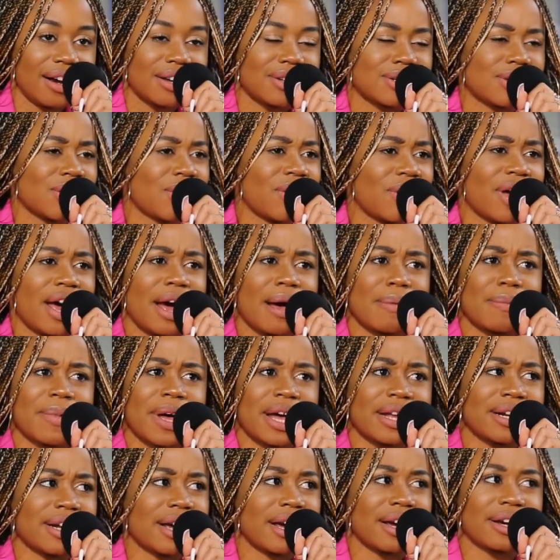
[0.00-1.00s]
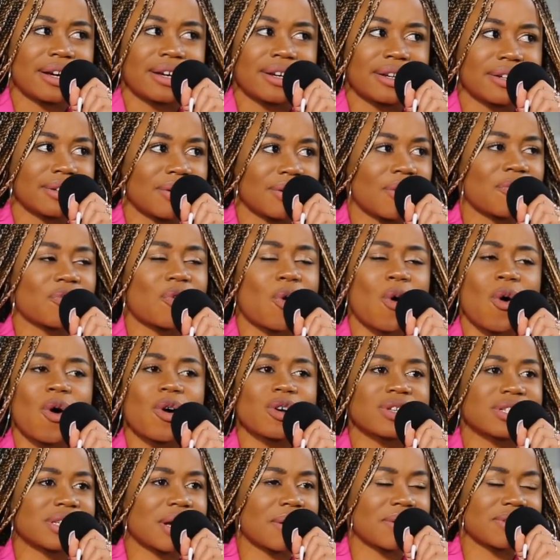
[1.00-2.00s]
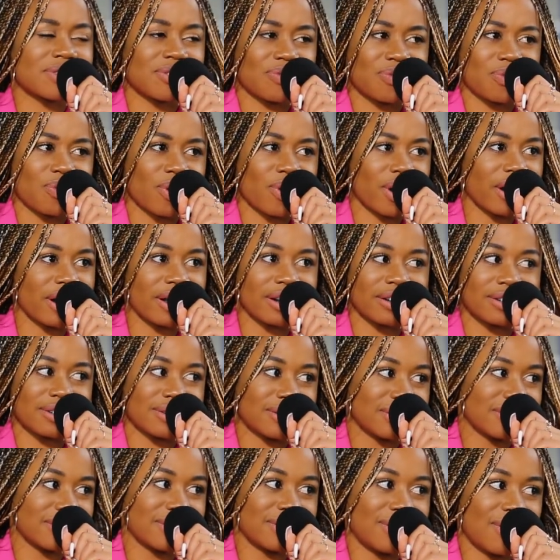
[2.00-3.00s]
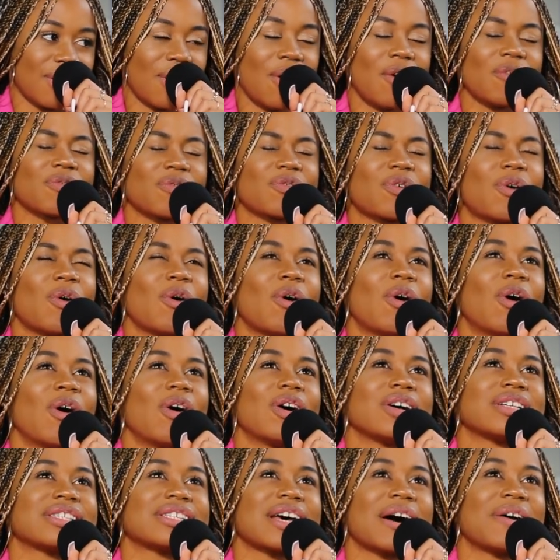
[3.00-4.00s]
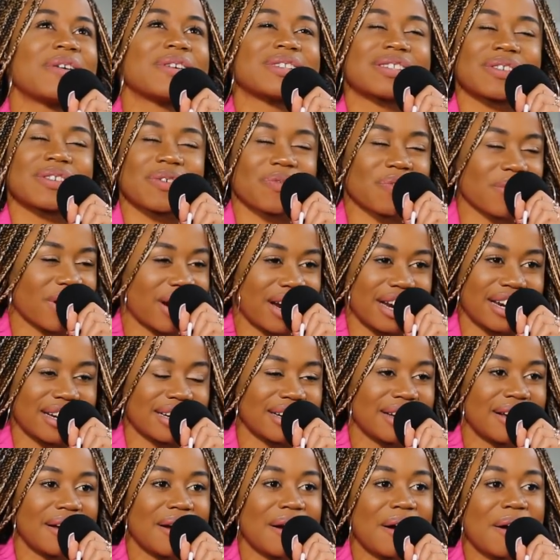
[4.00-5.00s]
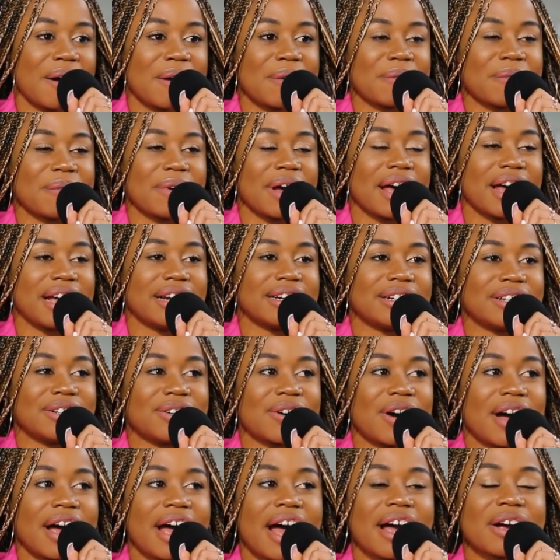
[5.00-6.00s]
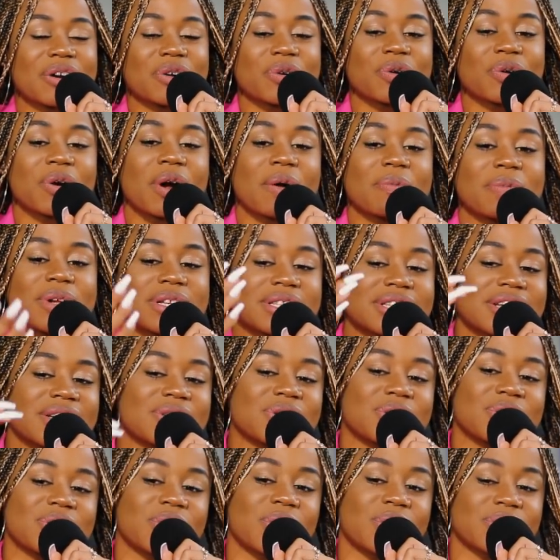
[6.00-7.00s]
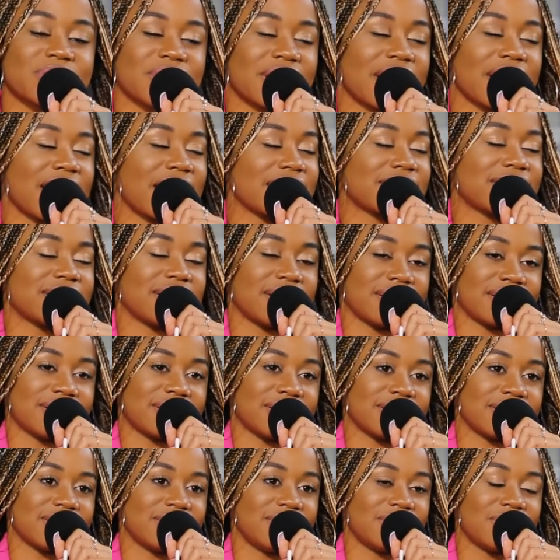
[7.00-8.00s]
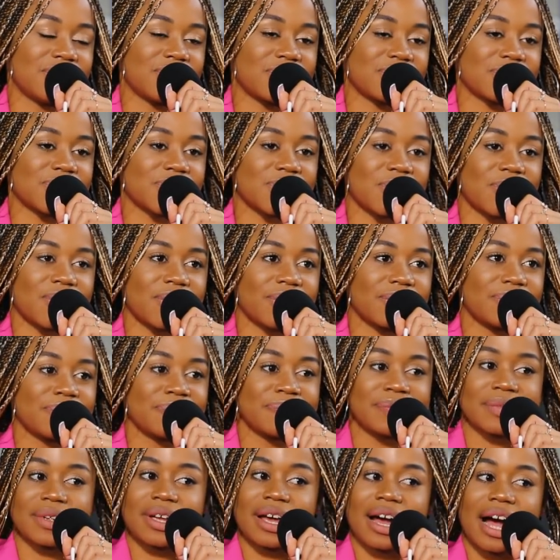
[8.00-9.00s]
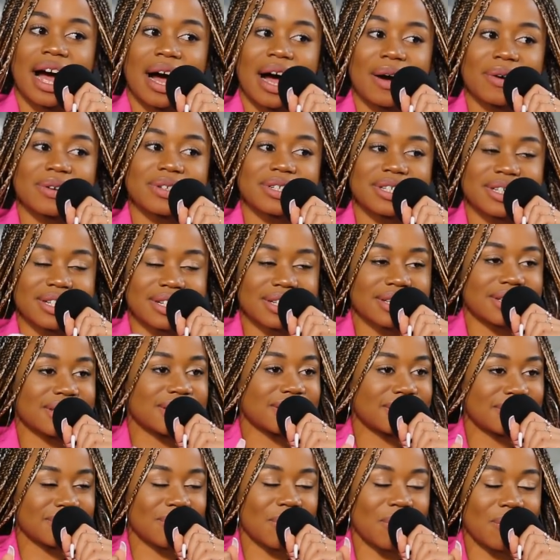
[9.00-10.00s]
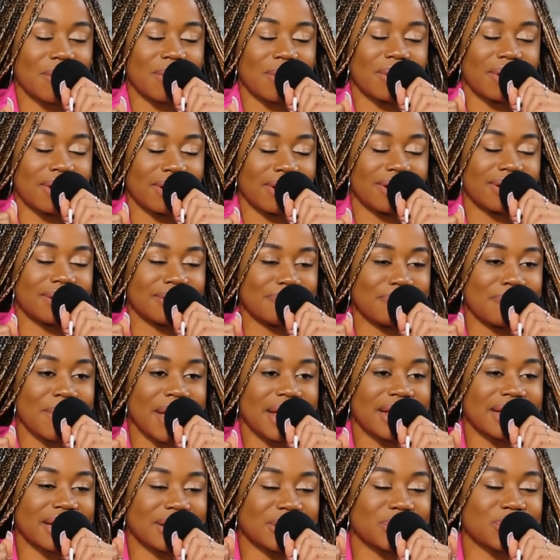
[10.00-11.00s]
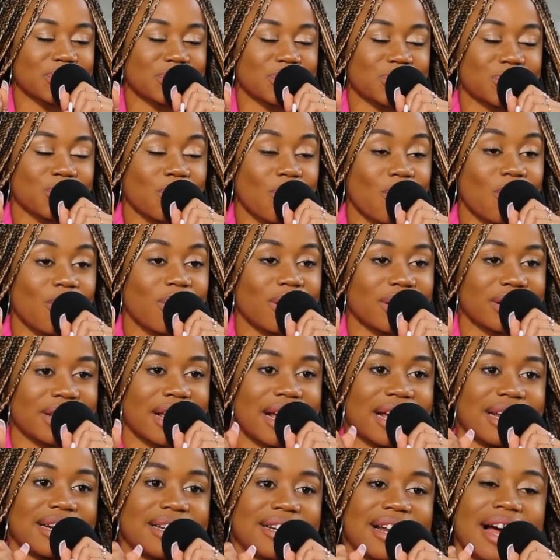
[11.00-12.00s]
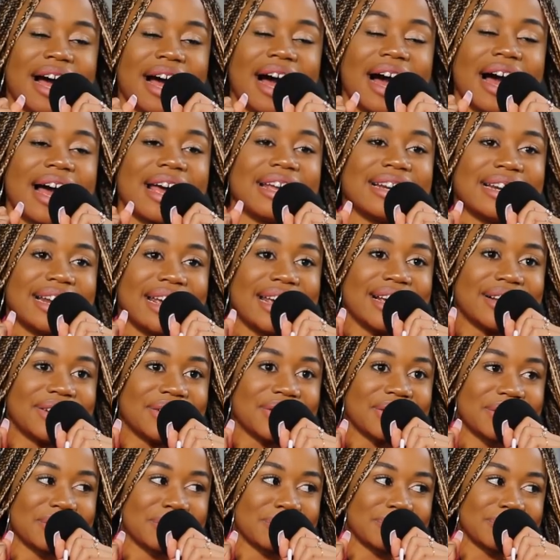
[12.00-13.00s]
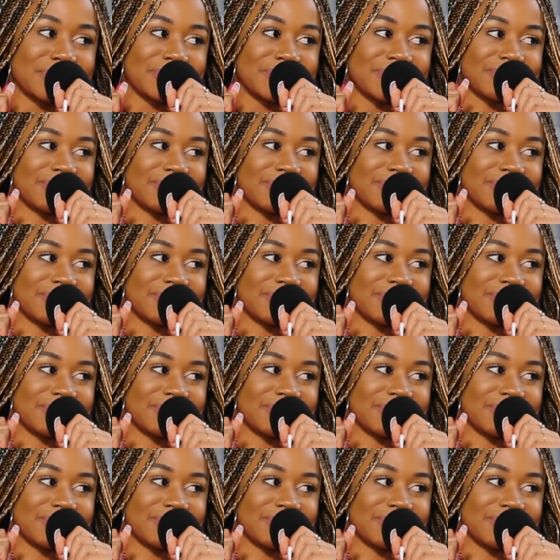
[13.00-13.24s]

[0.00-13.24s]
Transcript: So yeah, man, like, of course I was afraid. Of course I was afraid. And, you know, I grew up listening to those classics, you know, so I was just making sure that I nailed them.